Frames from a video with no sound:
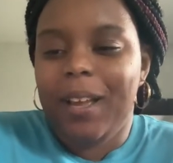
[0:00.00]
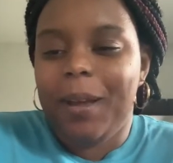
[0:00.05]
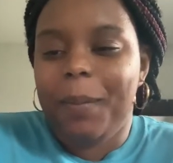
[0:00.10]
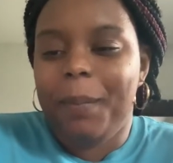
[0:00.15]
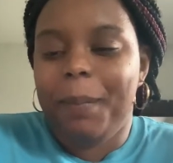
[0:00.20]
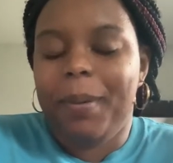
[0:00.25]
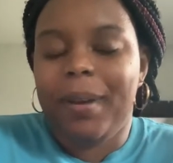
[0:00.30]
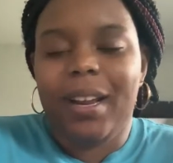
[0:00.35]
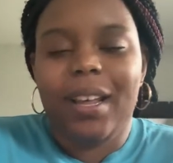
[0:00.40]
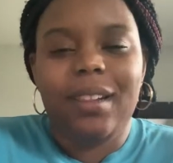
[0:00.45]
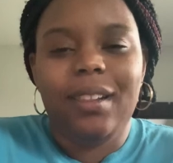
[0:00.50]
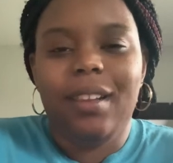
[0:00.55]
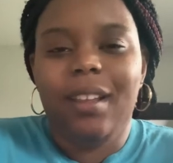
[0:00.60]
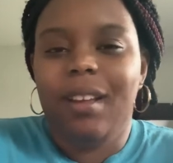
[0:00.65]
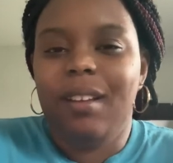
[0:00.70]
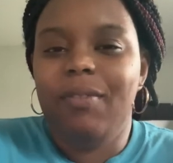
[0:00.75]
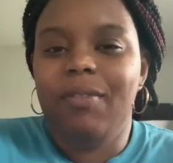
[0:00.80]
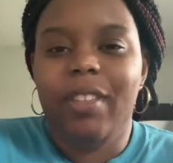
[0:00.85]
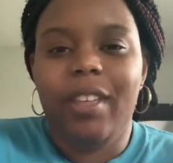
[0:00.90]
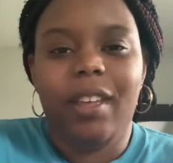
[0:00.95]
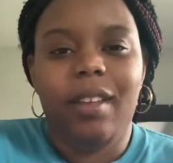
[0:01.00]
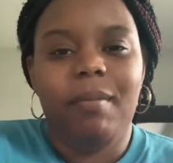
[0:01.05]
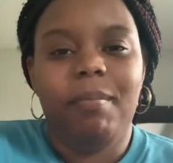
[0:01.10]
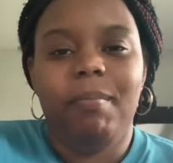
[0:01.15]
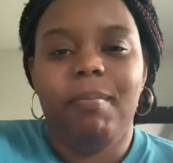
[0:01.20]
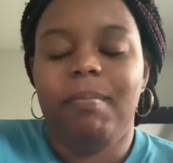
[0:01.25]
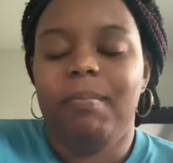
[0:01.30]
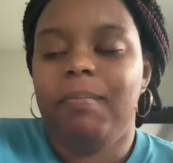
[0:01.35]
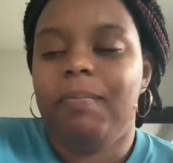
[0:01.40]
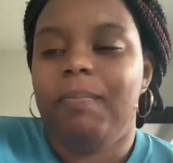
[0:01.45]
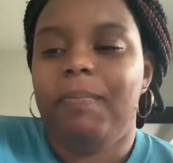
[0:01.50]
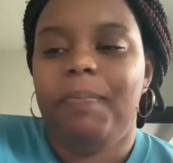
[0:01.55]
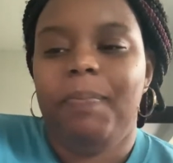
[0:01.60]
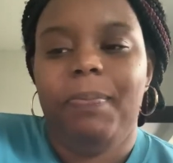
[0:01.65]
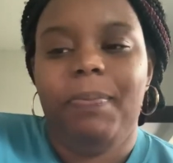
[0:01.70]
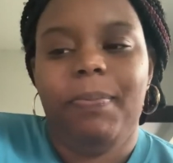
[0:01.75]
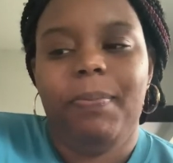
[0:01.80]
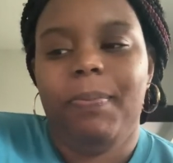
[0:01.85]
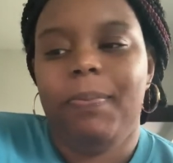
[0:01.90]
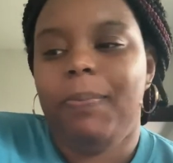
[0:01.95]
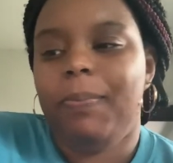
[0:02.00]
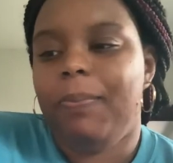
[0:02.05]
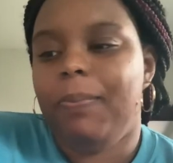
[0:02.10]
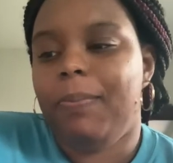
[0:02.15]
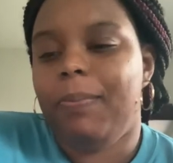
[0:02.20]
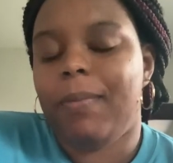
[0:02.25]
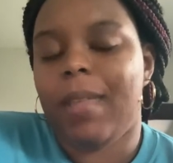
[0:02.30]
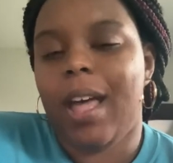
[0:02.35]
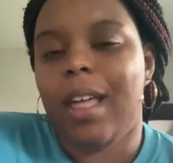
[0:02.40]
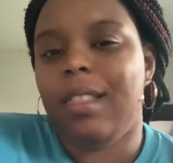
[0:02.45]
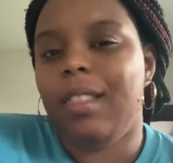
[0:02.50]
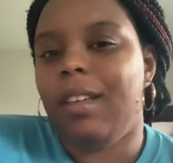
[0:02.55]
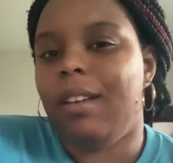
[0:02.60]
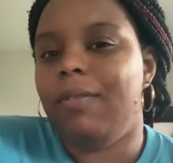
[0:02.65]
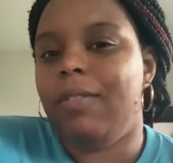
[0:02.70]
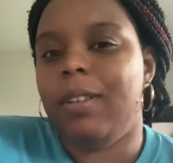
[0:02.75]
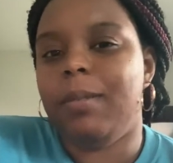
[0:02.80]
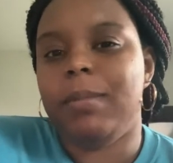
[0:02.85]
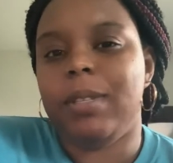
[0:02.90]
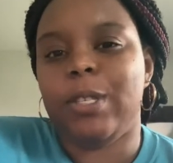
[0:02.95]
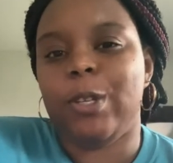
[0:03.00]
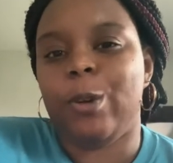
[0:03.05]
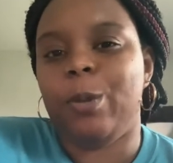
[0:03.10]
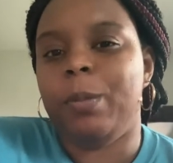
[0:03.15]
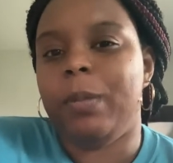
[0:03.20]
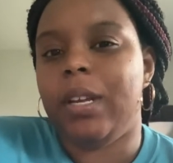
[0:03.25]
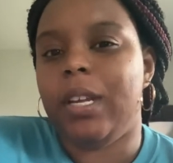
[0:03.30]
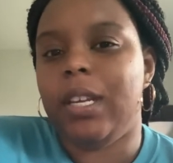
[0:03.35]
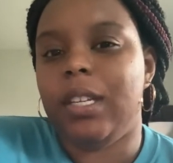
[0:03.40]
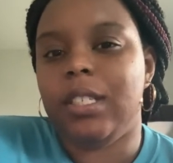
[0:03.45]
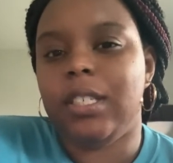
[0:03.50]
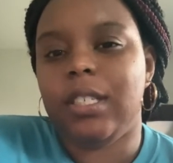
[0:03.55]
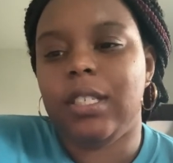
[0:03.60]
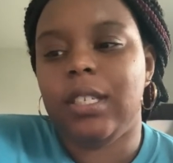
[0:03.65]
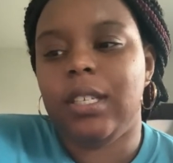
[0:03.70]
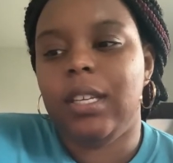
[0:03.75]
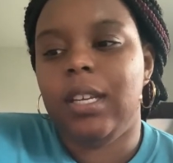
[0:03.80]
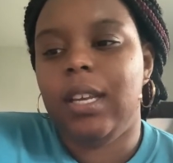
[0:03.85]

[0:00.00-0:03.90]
But I love them. I love them so much.